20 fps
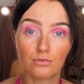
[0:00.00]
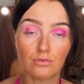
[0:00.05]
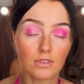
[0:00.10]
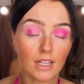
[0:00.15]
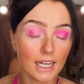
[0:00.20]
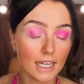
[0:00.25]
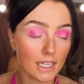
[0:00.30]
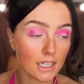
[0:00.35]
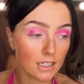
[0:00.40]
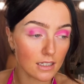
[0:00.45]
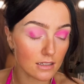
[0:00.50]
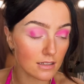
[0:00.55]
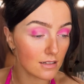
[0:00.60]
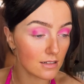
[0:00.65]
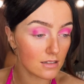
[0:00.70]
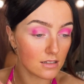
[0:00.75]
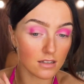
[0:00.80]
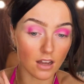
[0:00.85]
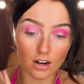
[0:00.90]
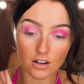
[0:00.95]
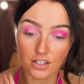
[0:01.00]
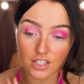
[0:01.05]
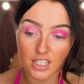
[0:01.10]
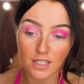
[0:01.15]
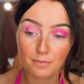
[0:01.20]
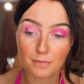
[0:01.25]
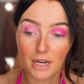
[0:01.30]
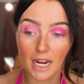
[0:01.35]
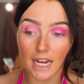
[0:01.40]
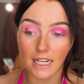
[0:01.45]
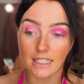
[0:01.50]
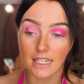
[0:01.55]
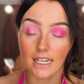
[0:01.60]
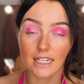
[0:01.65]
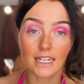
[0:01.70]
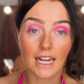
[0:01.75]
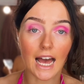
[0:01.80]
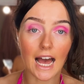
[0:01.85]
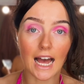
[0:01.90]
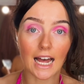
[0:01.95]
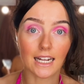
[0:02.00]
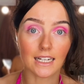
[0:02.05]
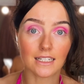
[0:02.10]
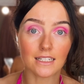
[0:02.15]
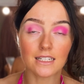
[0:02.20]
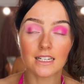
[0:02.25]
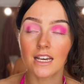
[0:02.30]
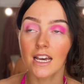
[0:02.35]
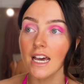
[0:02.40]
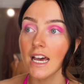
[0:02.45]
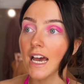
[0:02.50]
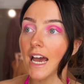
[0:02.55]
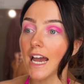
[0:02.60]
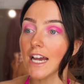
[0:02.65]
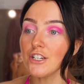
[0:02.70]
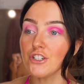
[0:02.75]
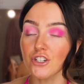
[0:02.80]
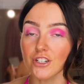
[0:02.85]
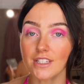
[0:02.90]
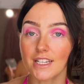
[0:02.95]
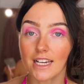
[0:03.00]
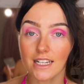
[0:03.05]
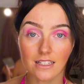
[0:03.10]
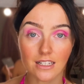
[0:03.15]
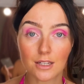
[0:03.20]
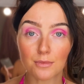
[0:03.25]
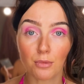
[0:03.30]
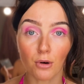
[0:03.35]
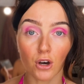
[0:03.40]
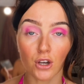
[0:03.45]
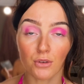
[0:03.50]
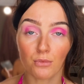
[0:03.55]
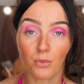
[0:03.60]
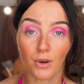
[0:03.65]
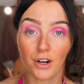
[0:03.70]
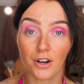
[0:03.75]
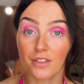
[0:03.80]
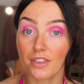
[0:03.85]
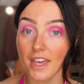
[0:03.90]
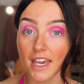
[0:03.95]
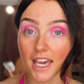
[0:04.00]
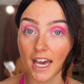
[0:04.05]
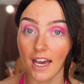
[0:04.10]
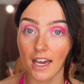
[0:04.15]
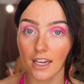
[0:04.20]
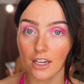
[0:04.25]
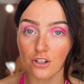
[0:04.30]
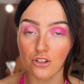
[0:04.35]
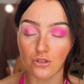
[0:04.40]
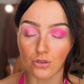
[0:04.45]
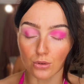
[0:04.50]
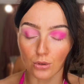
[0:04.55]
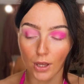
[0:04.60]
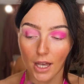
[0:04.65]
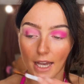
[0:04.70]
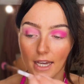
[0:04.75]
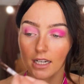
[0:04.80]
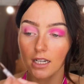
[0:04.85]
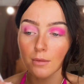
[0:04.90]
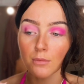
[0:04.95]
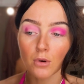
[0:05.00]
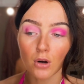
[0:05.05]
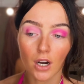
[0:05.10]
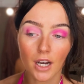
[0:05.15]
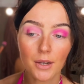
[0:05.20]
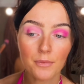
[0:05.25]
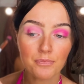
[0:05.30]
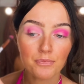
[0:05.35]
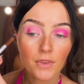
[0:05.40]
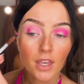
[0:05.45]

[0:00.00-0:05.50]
like starts spreading and it just gets to the point where they can't control it anymore.